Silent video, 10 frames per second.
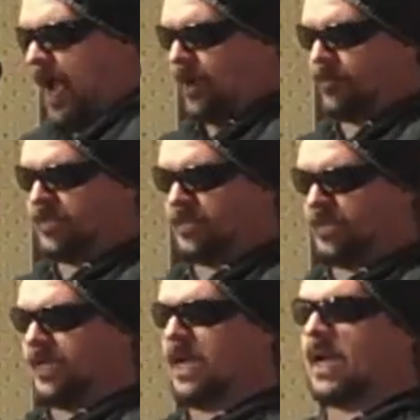I
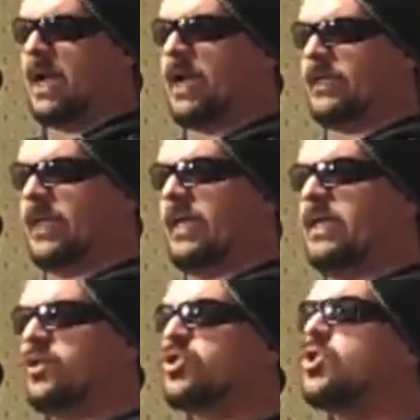recently got to
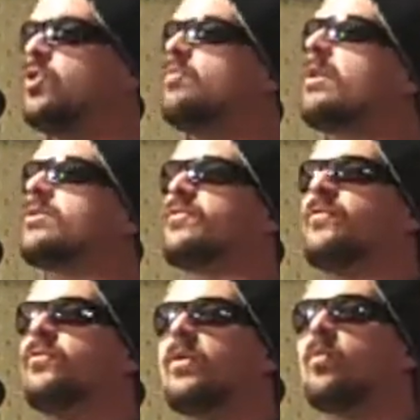eat too much
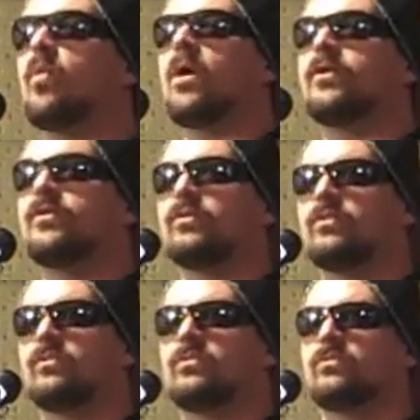food in
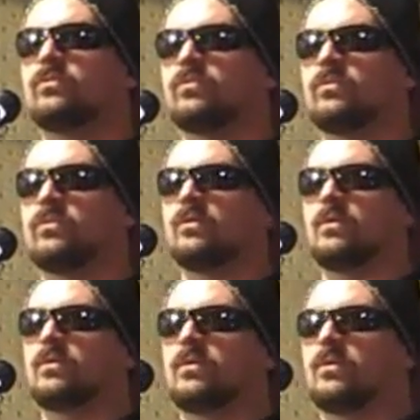Waterloo.
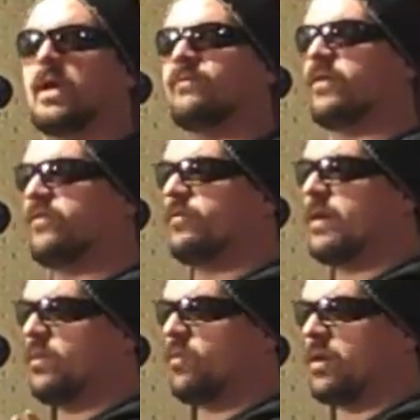Have you ever
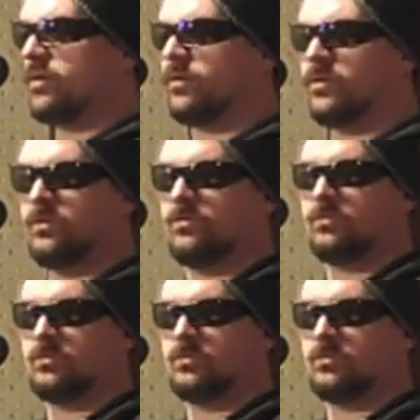been to Waterloo?